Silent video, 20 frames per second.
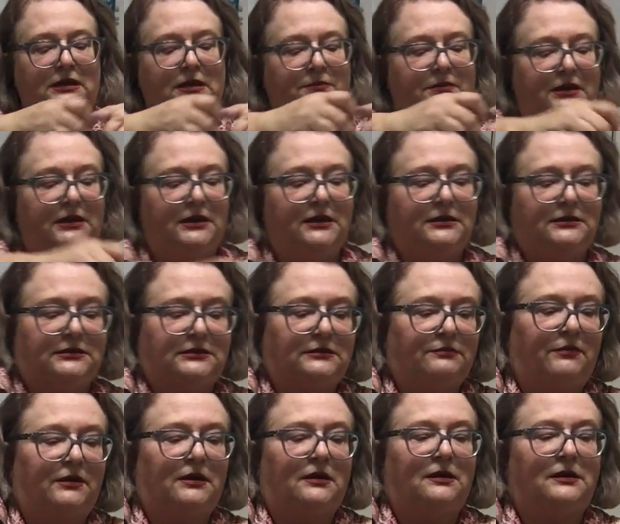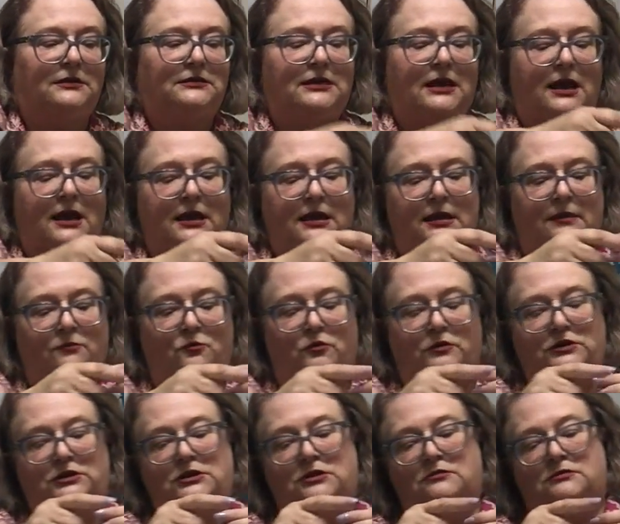piece, because I am
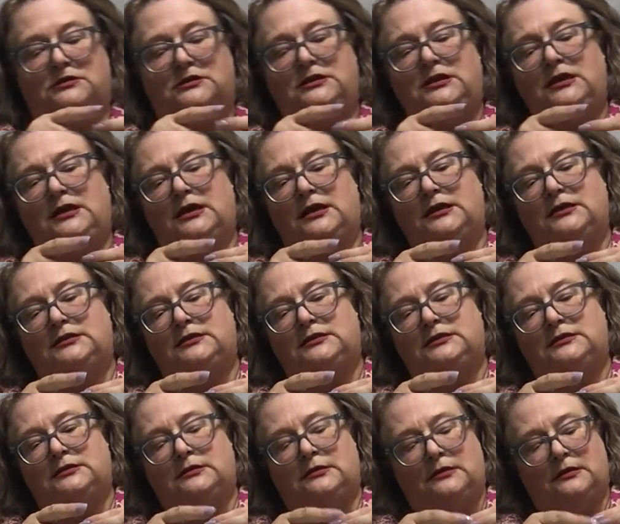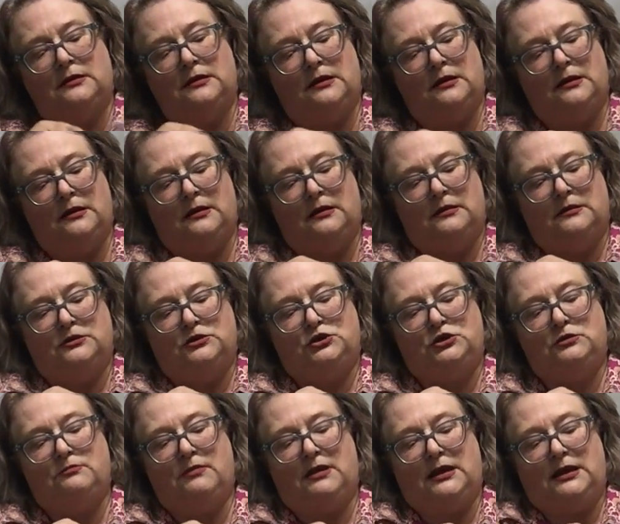going to use this
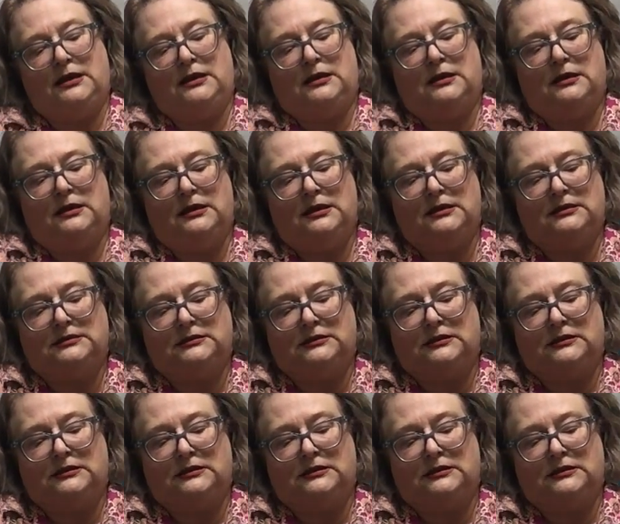to make his